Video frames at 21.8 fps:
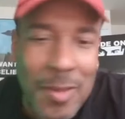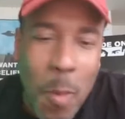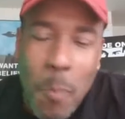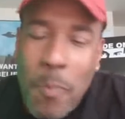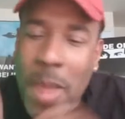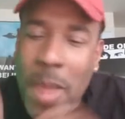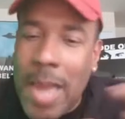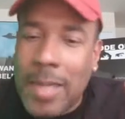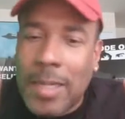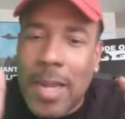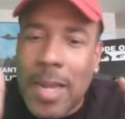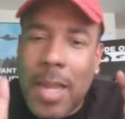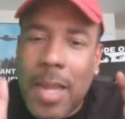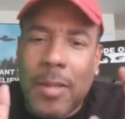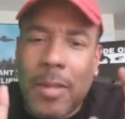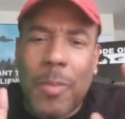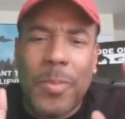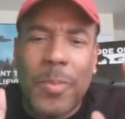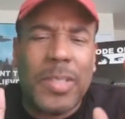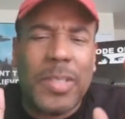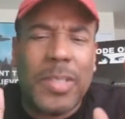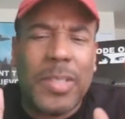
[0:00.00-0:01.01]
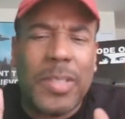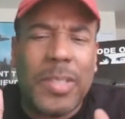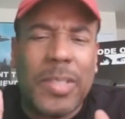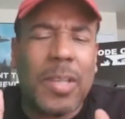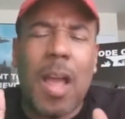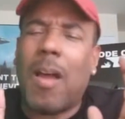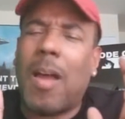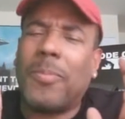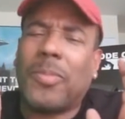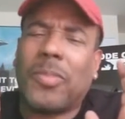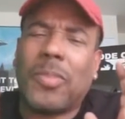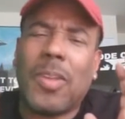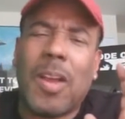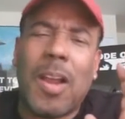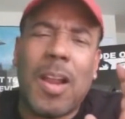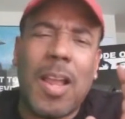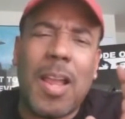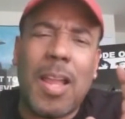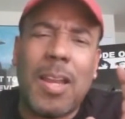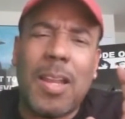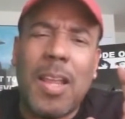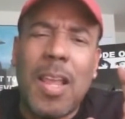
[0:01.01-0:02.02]
going to back down. He's going to be saying, oh, I'm
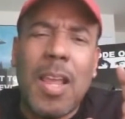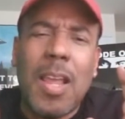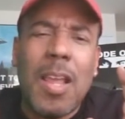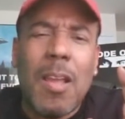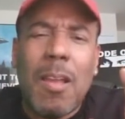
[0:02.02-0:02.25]
sorry.